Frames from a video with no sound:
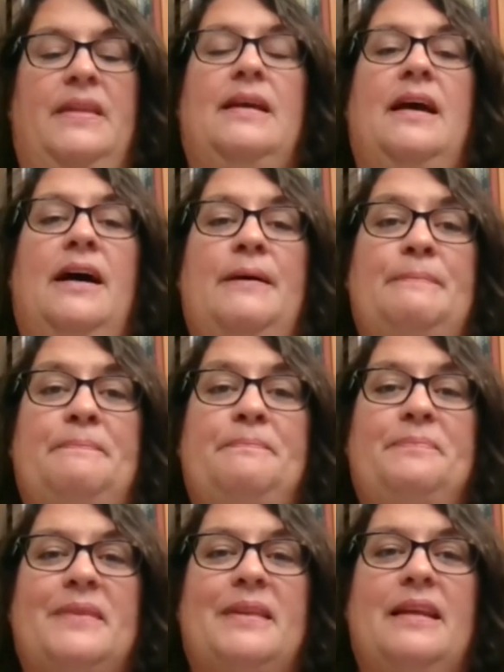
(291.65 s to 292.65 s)
Come.
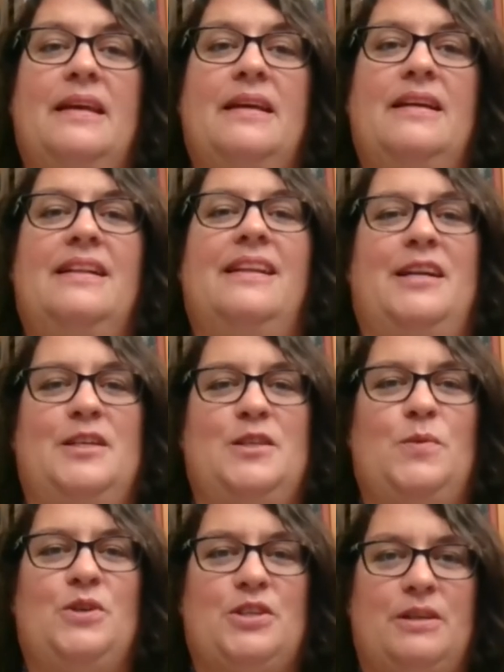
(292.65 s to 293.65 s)
Let us
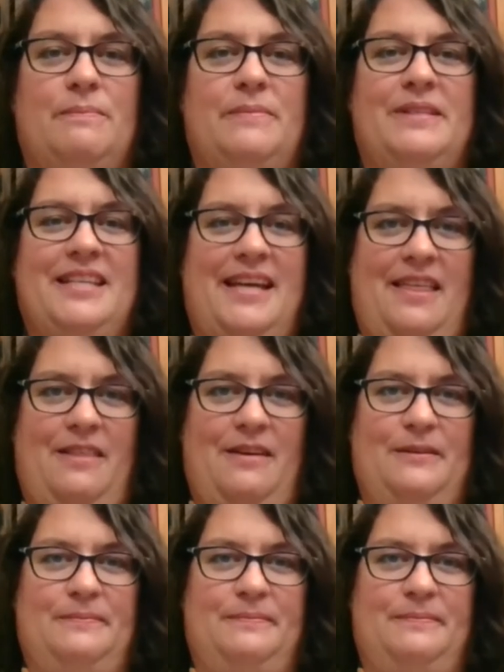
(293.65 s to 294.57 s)
worship together.